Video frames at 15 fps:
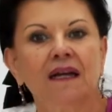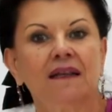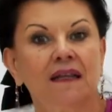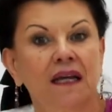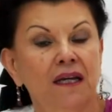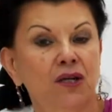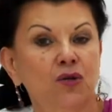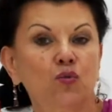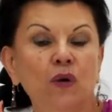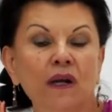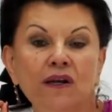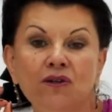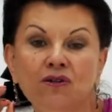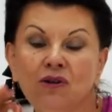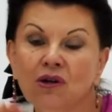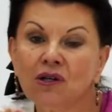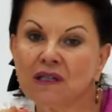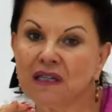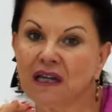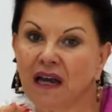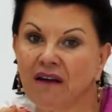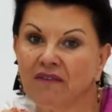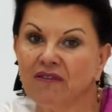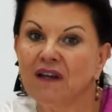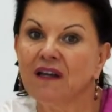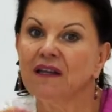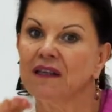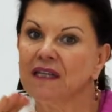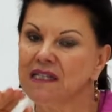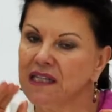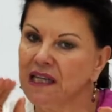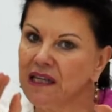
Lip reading: that it will not have this